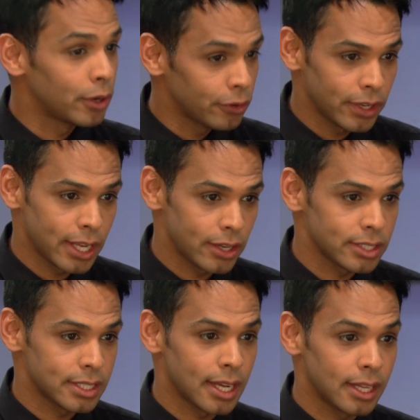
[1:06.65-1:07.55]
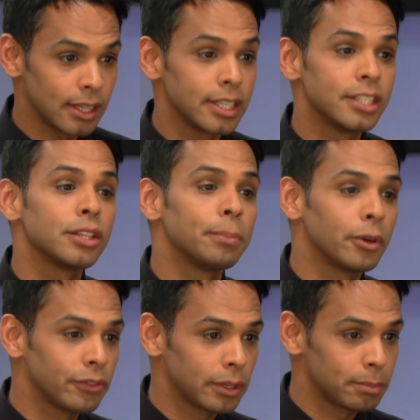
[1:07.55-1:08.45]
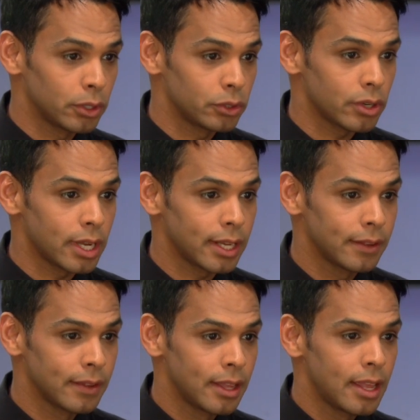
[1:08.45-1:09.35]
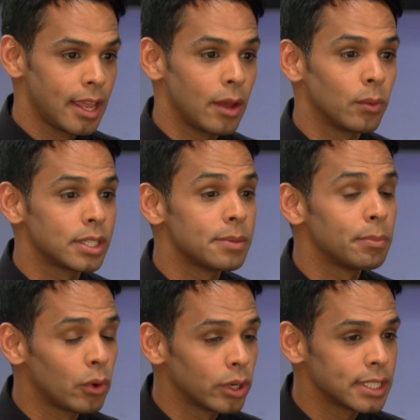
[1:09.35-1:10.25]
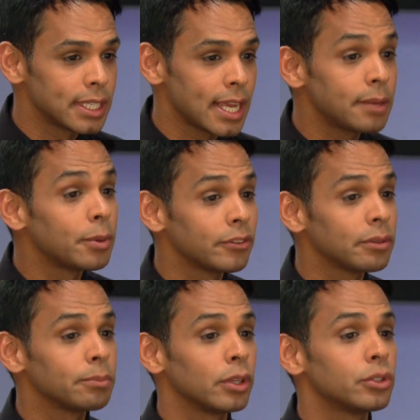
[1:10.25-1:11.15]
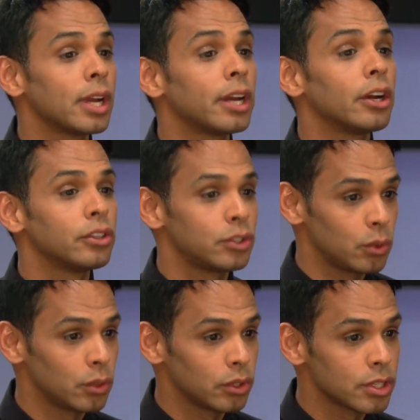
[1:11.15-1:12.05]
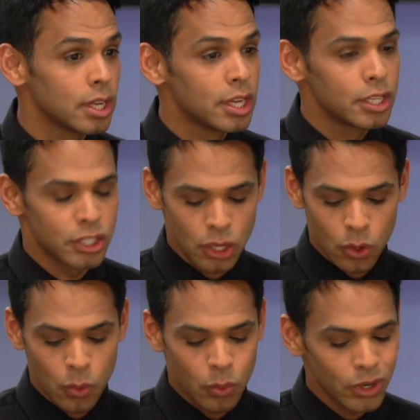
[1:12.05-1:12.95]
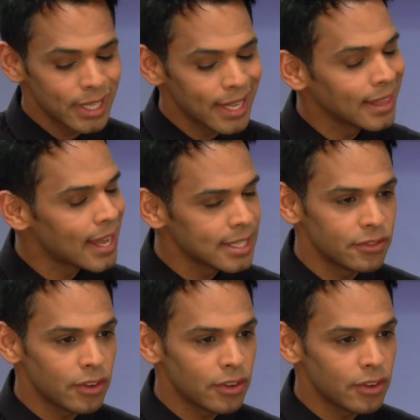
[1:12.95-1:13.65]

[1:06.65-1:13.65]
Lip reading: perfect hairstyle is the perfect blow dry. And what's important to get a perfect blow dry are the tools. So we're going to get lots